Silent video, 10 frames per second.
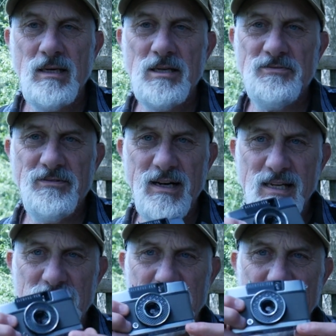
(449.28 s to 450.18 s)
It's
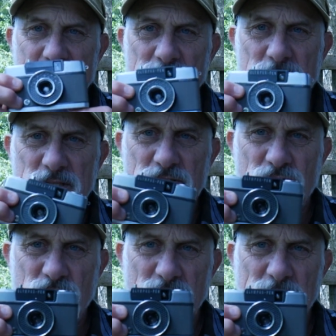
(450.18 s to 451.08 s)
very like the Olympus
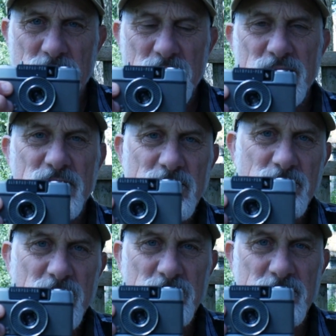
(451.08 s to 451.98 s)
Trip, which you're
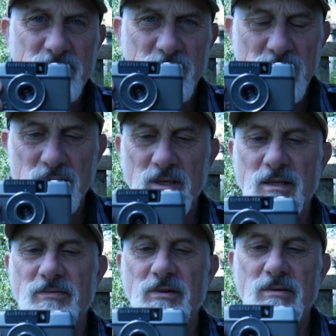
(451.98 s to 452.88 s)
probably familiar
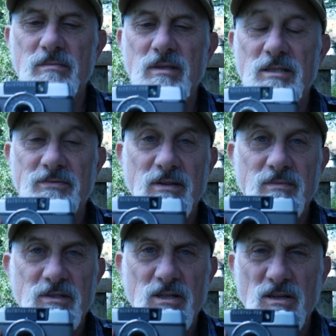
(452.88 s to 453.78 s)
with if you're into
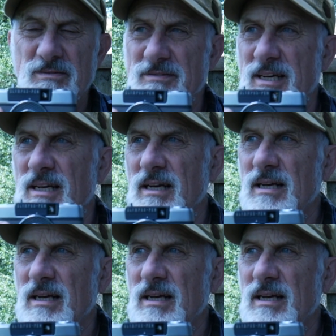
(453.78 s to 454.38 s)
film photography.